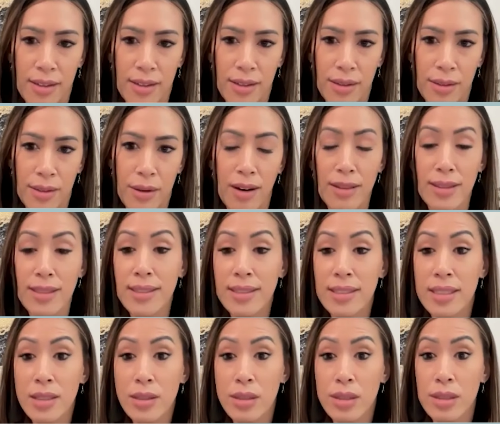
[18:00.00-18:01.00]
you are
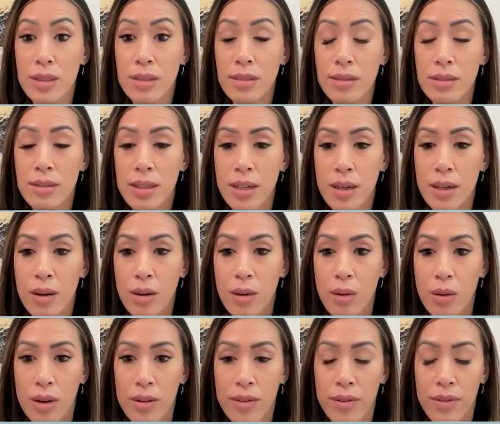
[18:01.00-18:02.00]
listening to
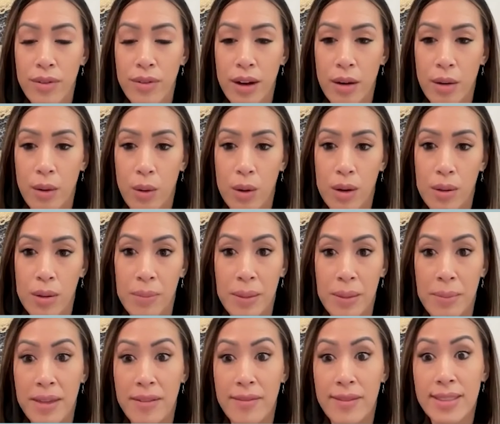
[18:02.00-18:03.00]
or or
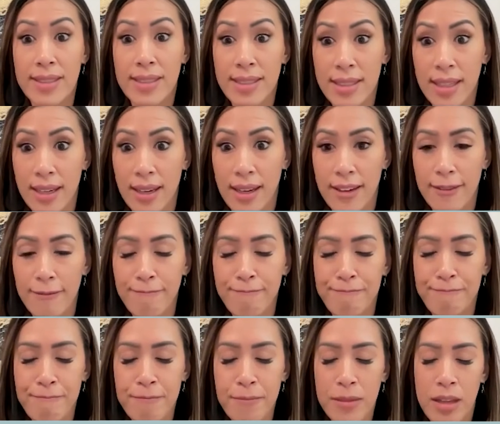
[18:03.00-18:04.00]
maybe even seeing
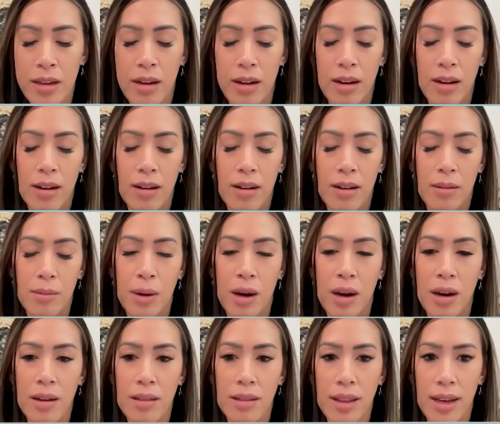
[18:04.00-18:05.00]
um,
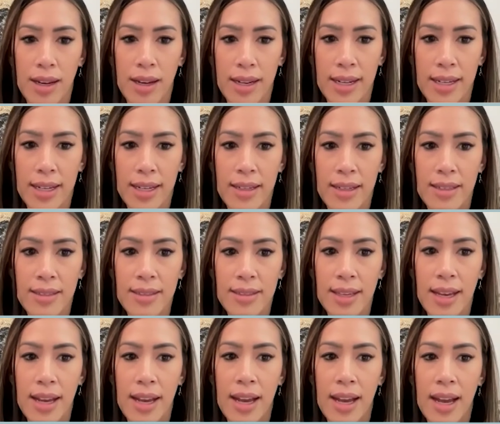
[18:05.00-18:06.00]
online is
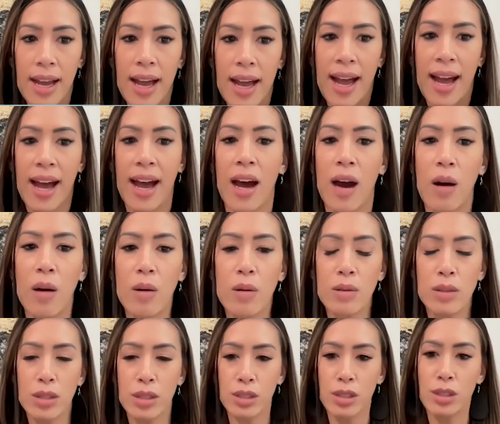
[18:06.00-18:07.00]

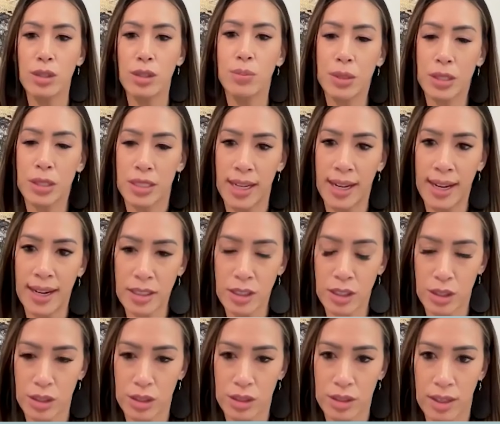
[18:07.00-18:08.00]
how do you
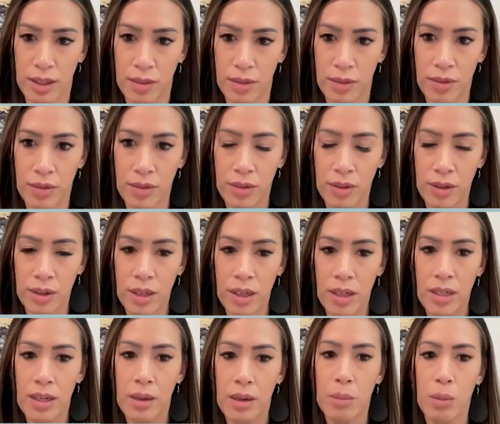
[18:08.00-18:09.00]
protect yourself
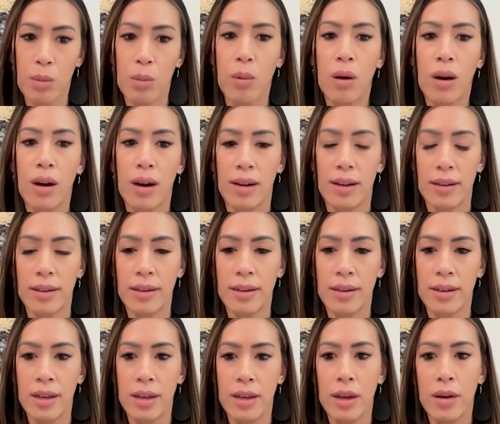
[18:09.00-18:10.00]
number 1
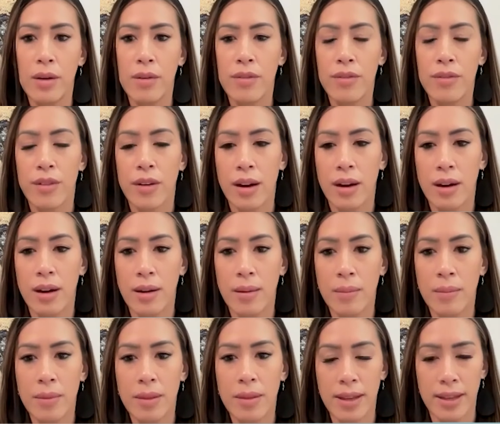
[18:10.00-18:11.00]

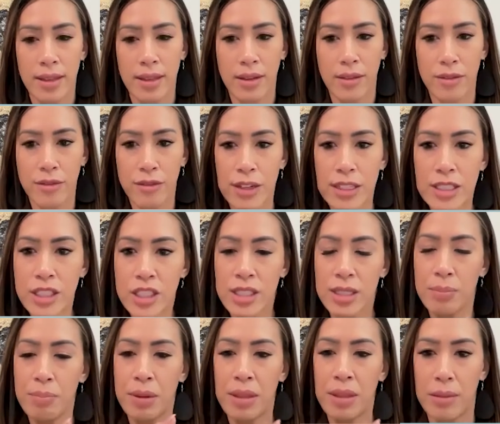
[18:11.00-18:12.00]
from like the
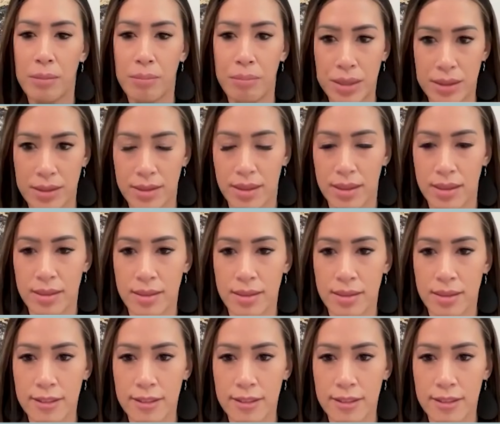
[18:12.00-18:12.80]
friendship and the business?